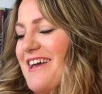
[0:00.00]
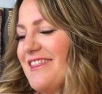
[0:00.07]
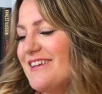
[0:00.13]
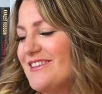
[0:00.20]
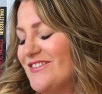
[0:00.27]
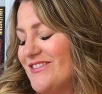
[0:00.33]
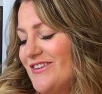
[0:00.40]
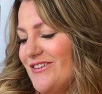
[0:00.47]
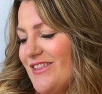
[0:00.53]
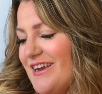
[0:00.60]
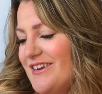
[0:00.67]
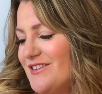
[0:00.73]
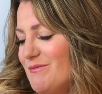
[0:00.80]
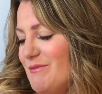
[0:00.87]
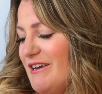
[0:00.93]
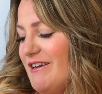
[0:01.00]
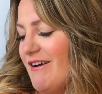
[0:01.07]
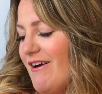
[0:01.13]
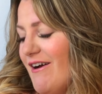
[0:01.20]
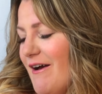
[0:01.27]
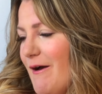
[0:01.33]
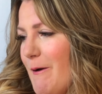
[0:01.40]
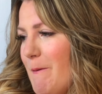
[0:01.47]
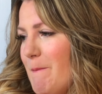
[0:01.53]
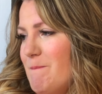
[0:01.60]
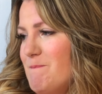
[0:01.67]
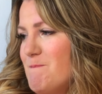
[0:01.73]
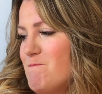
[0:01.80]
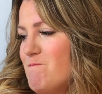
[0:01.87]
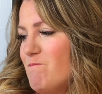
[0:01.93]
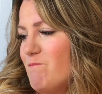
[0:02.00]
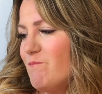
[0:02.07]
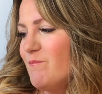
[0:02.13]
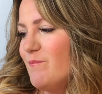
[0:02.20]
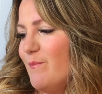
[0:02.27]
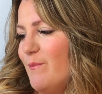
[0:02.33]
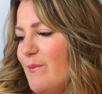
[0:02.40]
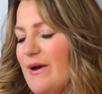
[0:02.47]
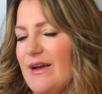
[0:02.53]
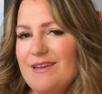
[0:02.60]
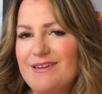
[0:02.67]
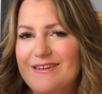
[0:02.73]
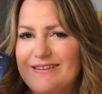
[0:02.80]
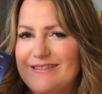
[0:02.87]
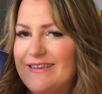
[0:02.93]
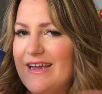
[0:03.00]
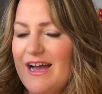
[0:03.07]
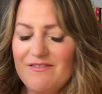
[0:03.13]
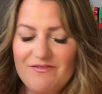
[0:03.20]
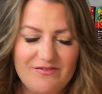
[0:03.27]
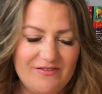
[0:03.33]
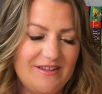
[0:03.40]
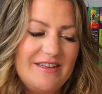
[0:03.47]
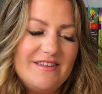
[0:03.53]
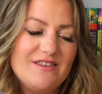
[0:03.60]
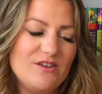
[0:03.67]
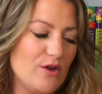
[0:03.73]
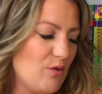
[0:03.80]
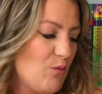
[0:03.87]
That's what they're like to me. But yeah, these you can